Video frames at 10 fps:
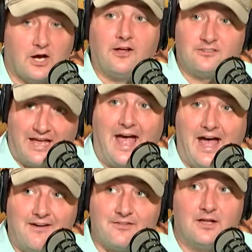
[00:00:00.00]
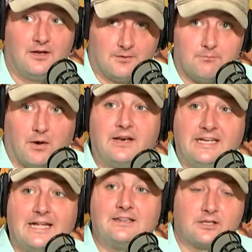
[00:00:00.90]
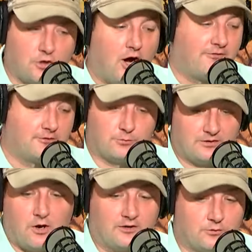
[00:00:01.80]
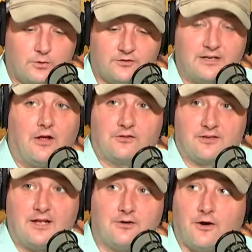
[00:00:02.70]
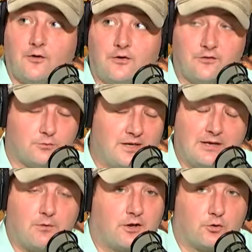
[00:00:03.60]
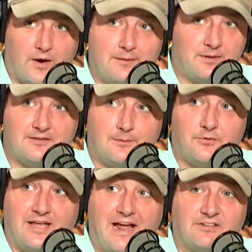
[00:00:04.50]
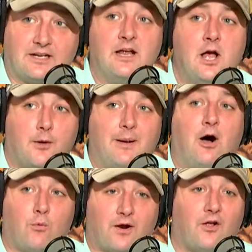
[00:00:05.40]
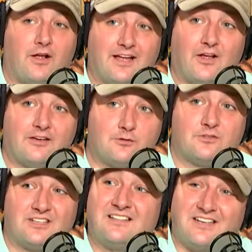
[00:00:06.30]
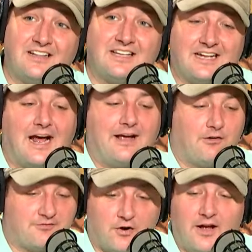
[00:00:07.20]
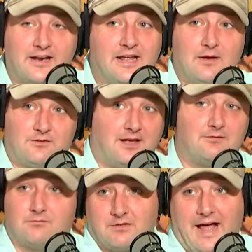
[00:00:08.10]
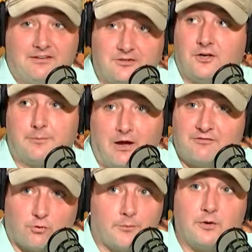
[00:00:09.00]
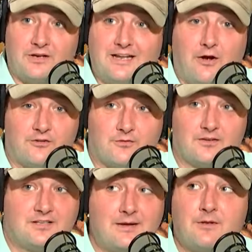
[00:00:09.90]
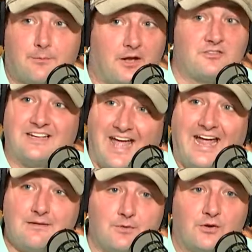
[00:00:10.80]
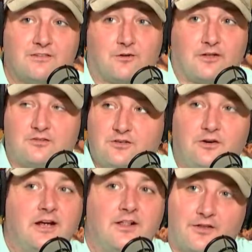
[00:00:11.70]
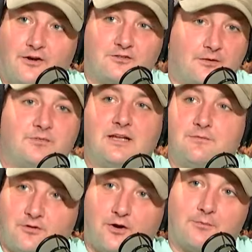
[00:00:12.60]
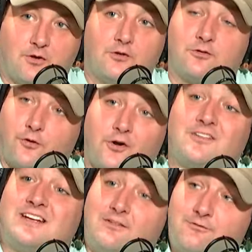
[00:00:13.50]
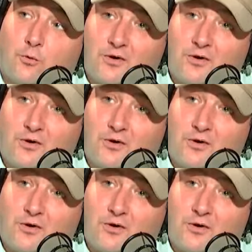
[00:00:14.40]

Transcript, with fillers: does have money in the coffers. We talked to Wilson Alexander earlier this week. He wrote a great piece up on The Advocate about where LSU sits in the NIL front. Said last year about $4 million for the team. They're budgeting $8 million for this year. There are some teams that are up closer 13 and